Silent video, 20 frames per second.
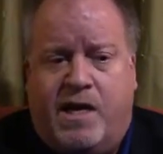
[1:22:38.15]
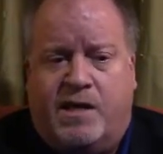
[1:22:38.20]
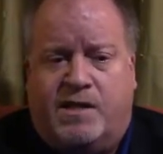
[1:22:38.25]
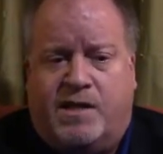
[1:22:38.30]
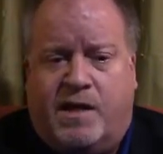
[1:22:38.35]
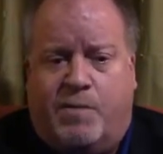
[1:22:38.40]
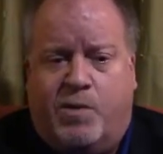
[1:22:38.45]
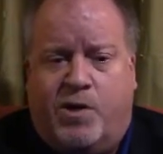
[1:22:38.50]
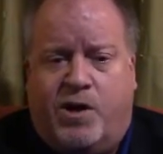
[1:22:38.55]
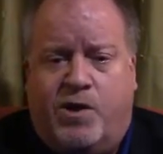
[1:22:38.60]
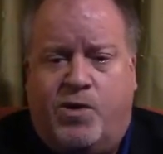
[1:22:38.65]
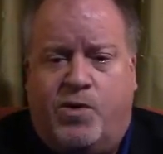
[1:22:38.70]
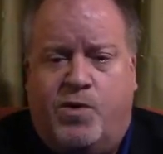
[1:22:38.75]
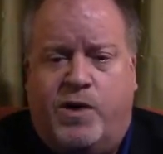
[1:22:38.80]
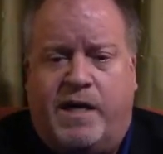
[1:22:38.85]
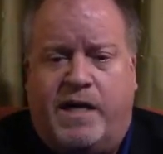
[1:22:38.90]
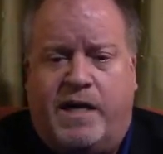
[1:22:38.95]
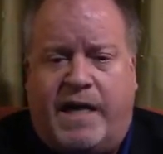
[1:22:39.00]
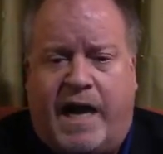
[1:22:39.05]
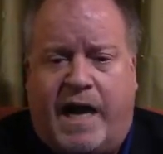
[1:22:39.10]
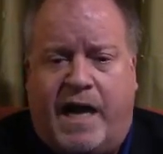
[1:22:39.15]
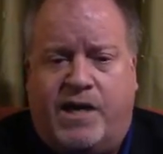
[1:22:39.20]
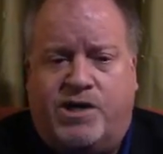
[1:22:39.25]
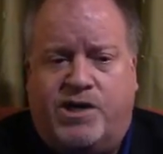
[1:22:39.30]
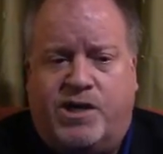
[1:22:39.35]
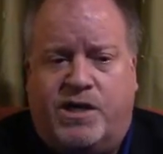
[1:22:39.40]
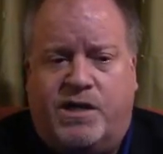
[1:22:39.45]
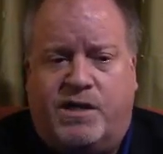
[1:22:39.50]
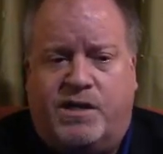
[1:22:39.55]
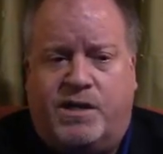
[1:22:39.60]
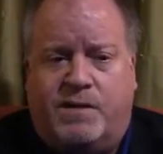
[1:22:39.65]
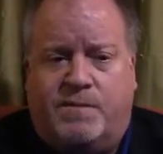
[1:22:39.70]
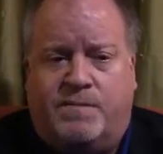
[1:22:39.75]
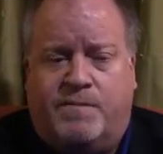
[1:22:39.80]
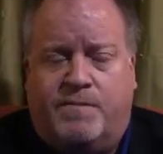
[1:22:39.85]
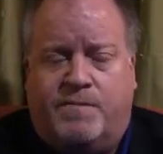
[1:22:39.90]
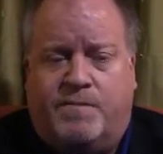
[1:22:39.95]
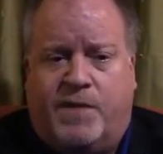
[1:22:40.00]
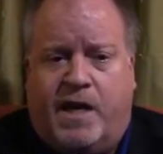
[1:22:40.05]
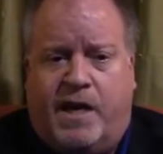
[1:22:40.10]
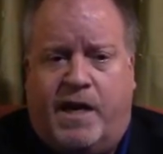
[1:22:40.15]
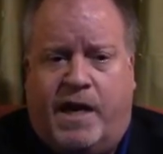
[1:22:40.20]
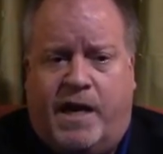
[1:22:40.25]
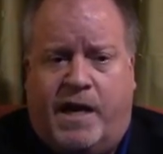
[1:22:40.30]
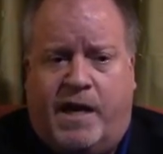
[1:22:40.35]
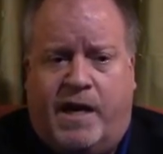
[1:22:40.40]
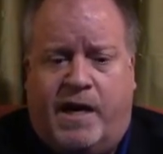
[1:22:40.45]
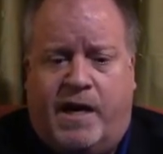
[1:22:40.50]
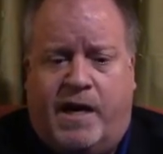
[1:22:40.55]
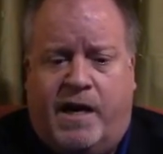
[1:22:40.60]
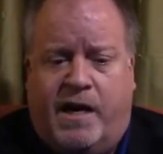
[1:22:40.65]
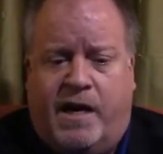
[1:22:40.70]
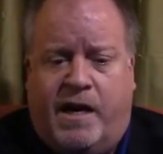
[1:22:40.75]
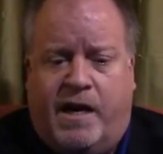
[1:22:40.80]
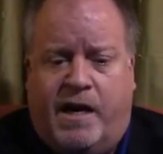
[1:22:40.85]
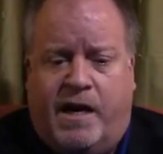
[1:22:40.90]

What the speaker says: Someone who engages in